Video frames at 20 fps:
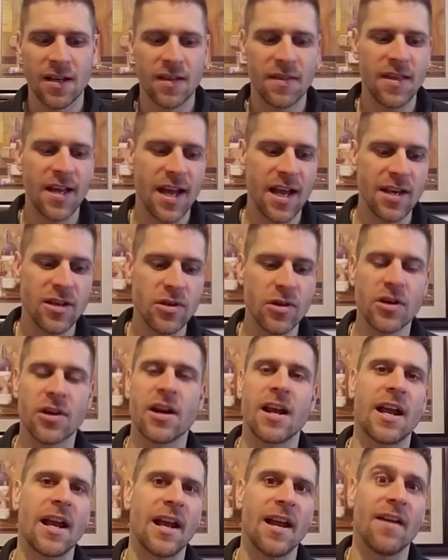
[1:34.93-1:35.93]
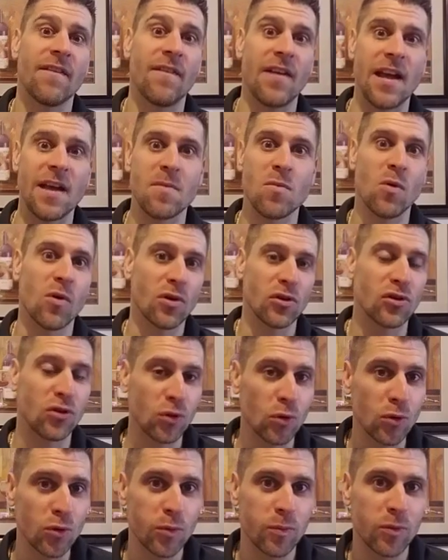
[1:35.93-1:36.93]
Then you're going to have a more
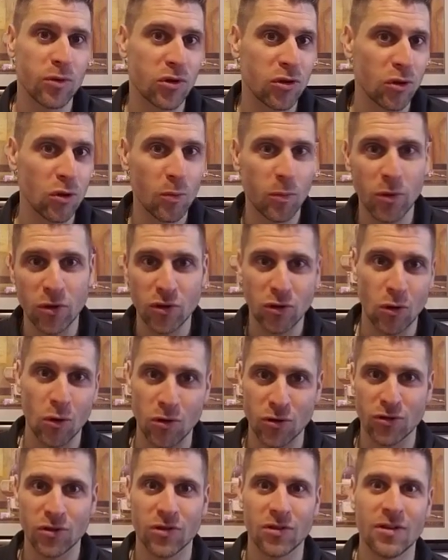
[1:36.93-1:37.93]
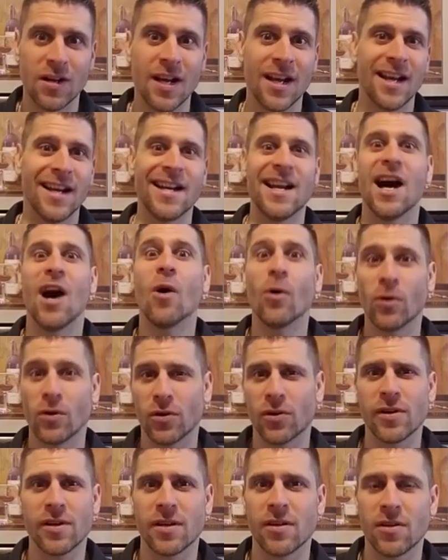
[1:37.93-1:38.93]
su- super social and
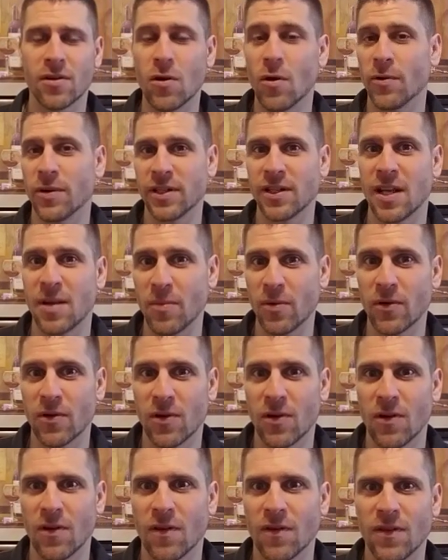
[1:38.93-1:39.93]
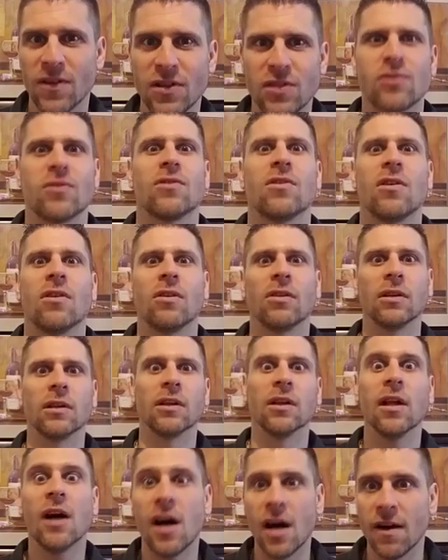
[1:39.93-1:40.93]
outgoing type of girl. This
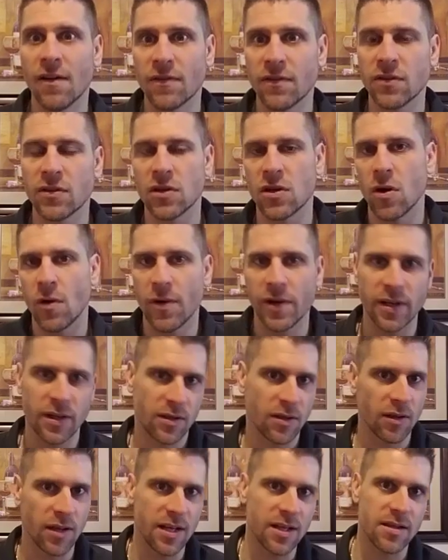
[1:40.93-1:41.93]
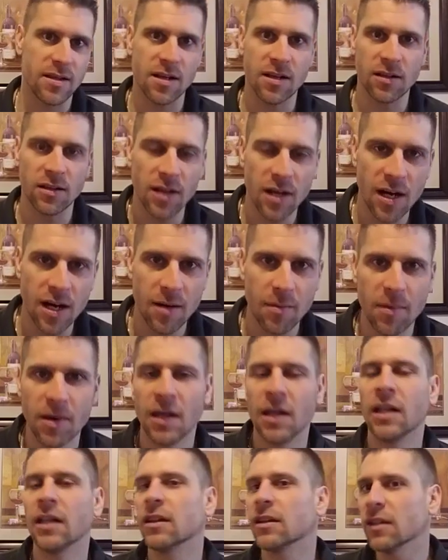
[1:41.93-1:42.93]
girl loves going to like the club,
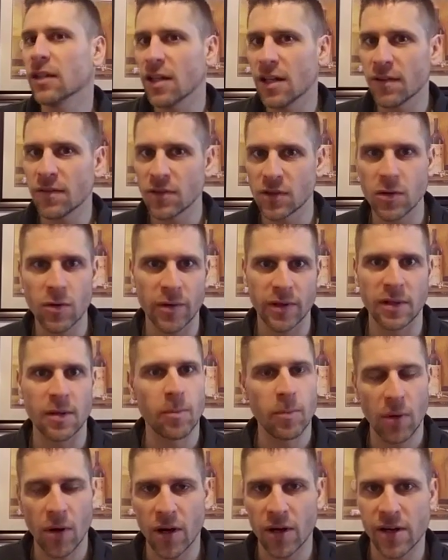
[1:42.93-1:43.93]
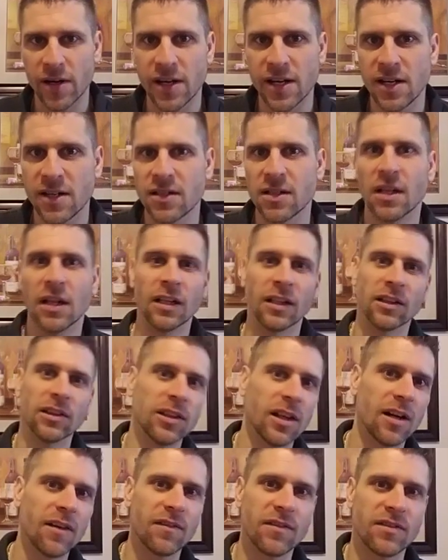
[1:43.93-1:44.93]
loves going to parties,
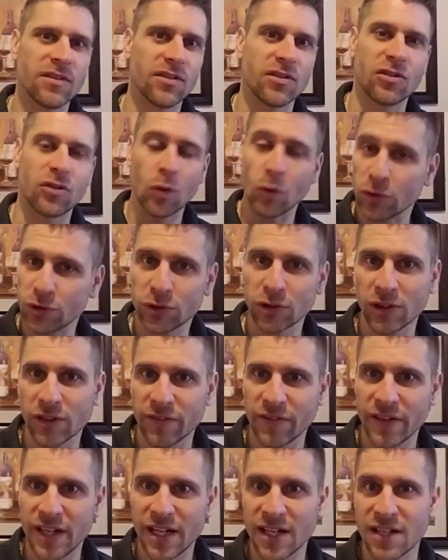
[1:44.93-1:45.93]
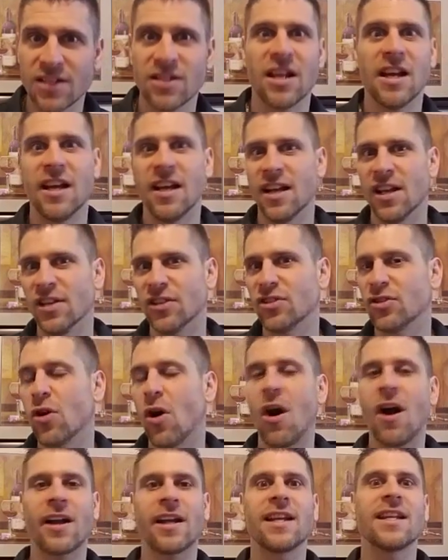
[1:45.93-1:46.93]
loves social events, is
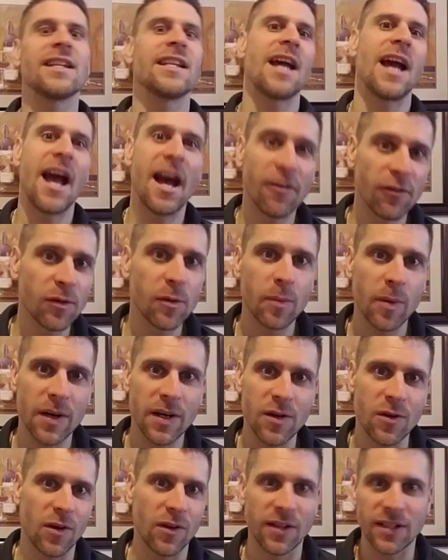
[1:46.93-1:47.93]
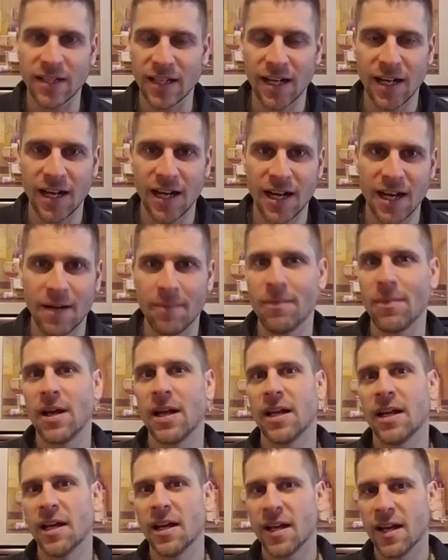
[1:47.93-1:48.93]
talking to everybody all the time.
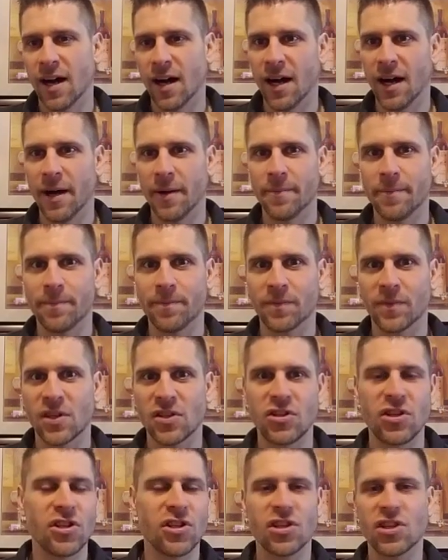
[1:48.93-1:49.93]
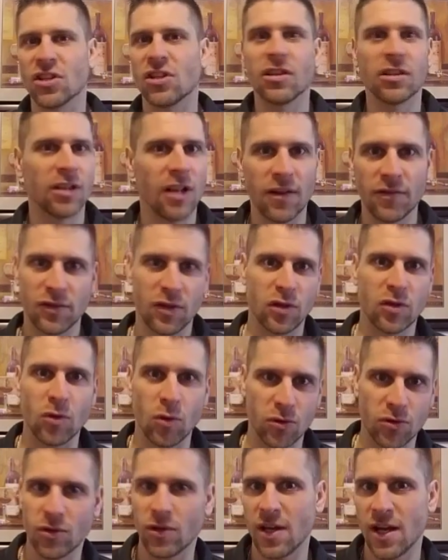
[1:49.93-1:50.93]
Um, she just loves to
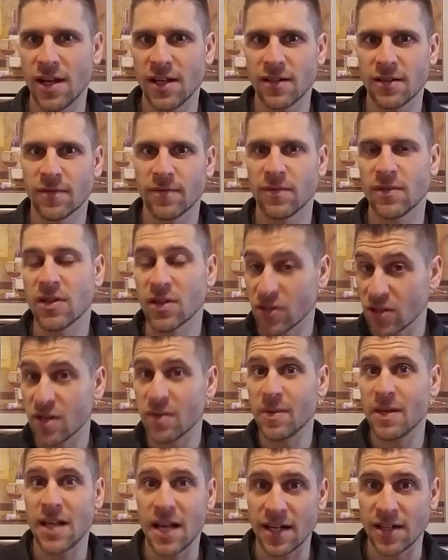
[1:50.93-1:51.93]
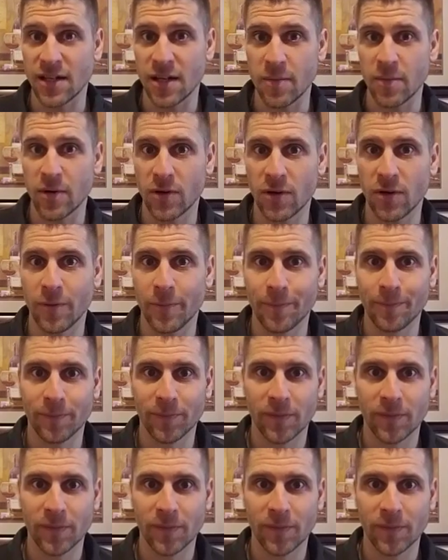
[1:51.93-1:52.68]
socialize. There's going to be that type of girl.